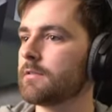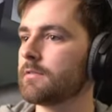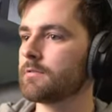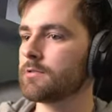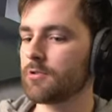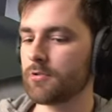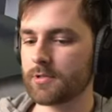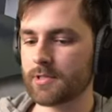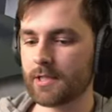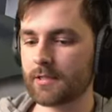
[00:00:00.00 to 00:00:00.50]
It
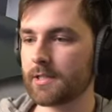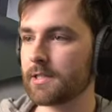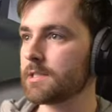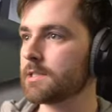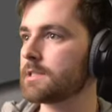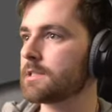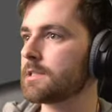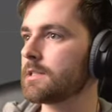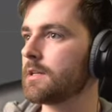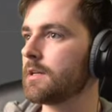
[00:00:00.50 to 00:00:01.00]
looks like this.
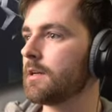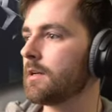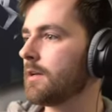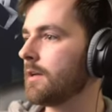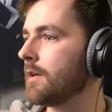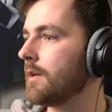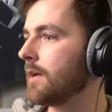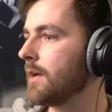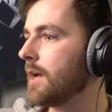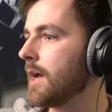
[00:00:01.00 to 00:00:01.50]

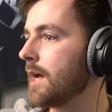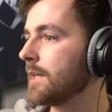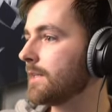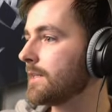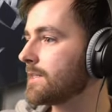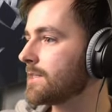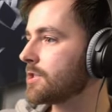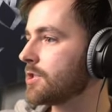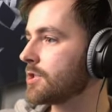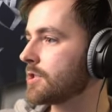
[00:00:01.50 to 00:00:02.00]
And
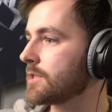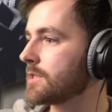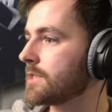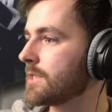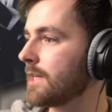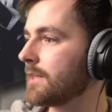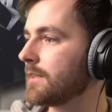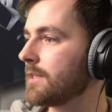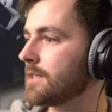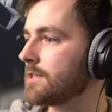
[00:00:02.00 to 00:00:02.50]
let's just
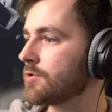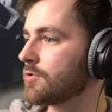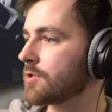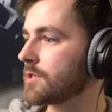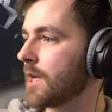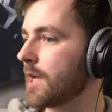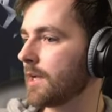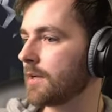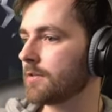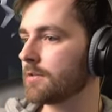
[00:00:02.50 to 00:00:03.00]
set this to
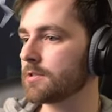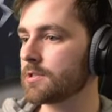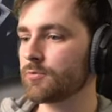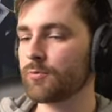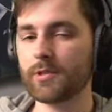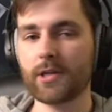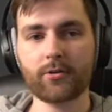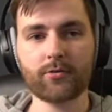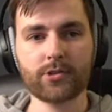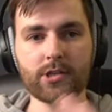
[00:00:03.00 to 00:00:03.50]
cycles
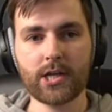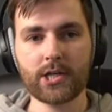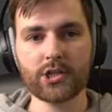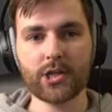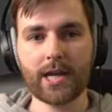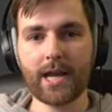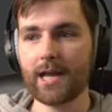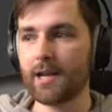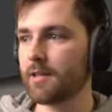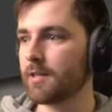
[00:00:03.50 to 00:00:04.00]
without changing
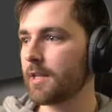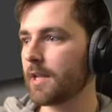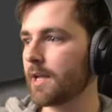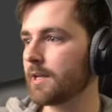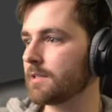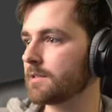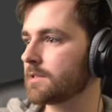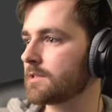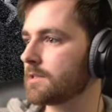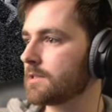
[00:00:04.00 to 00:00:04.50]
anything
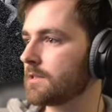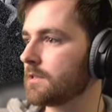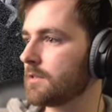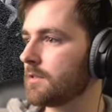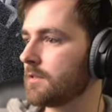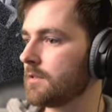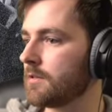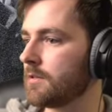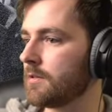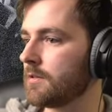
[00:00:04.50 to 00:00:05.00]
else.
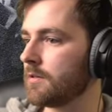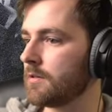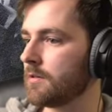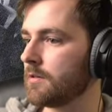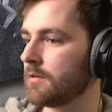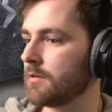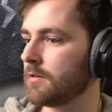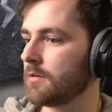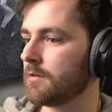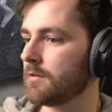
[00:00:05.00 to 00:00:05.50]

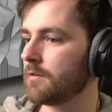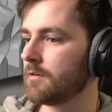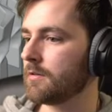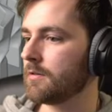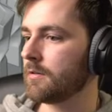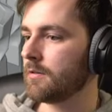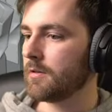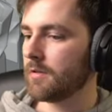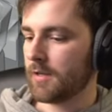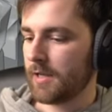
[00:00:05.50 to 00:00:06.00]

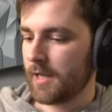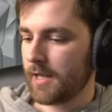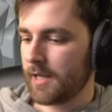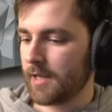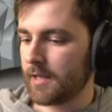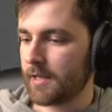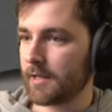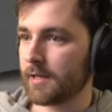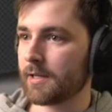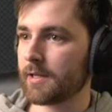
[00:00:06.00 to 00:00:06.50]

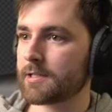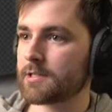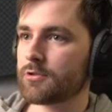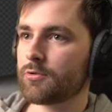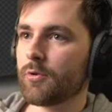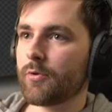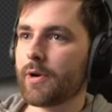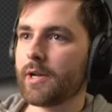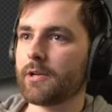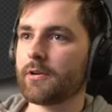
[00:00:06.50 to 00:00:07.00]
And let's do
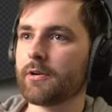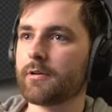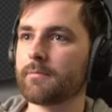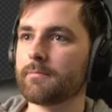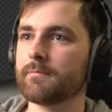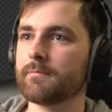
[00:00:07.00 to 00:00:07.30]
a render.